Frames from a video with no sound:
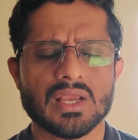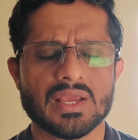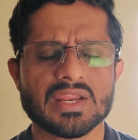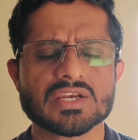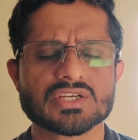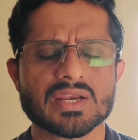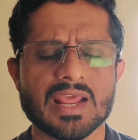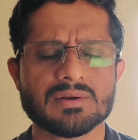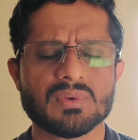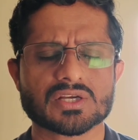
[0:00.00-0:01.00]
An ancient
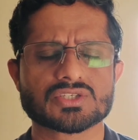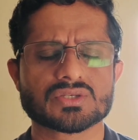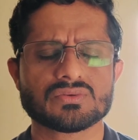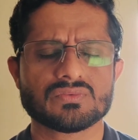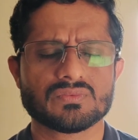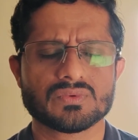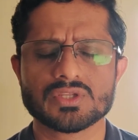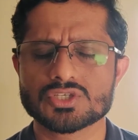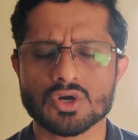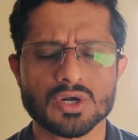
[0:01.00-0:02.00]
landmarks,
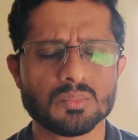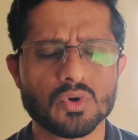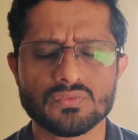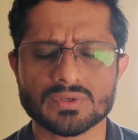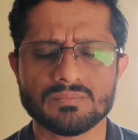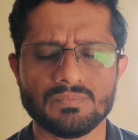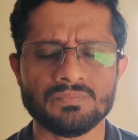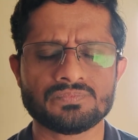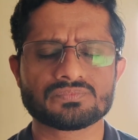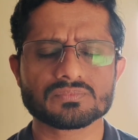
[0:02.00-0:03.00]
it's not moved.
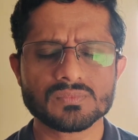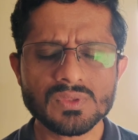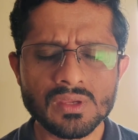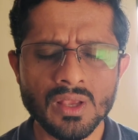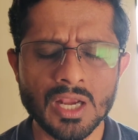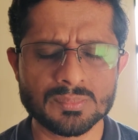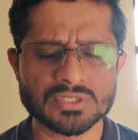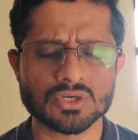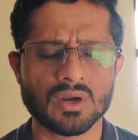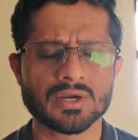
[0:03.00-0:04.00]
Help
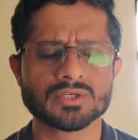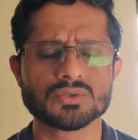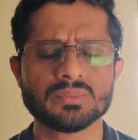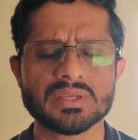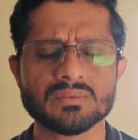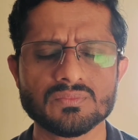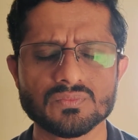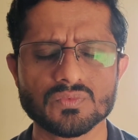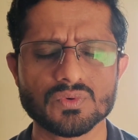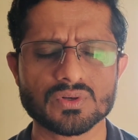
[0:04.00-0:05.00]
us, Lord, to
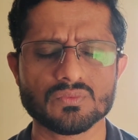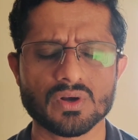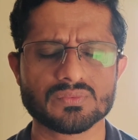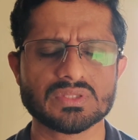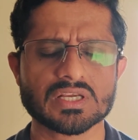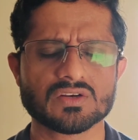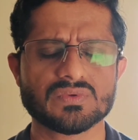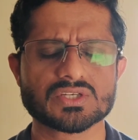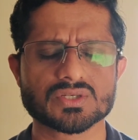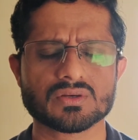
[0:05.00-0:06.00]
walk with the
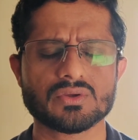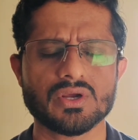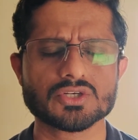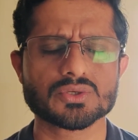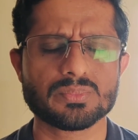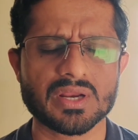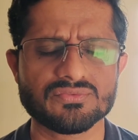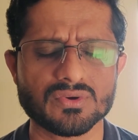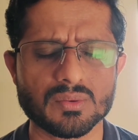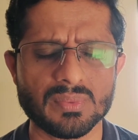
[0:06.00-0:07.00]
conviction. We also pray
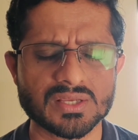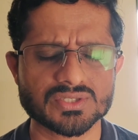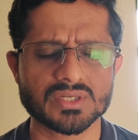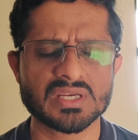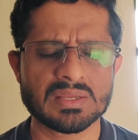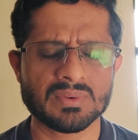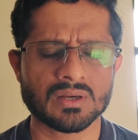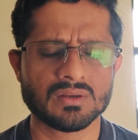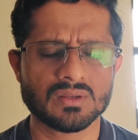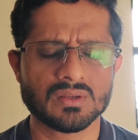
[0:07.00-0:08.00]
for Pastor Nima.
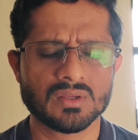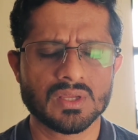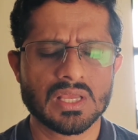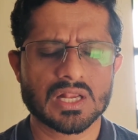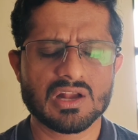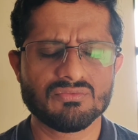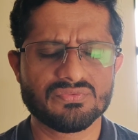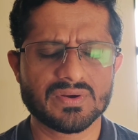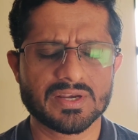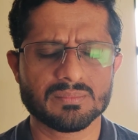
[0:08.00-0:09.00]

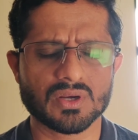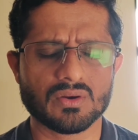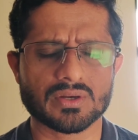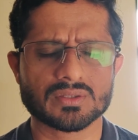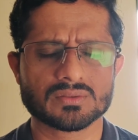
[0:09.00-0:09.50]
Comfort him, Lord.